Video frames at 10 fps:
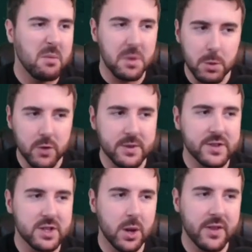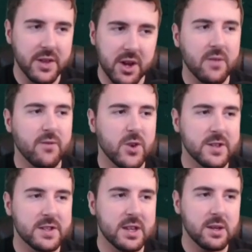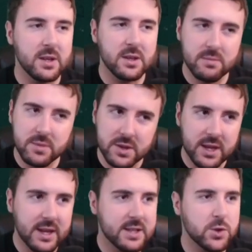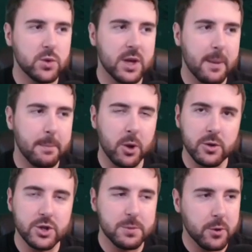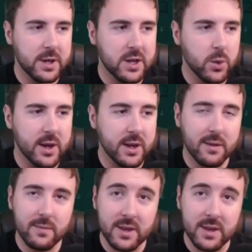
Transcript: The movement's slower, they don't have frenzy, but they do get blodge pretty quick.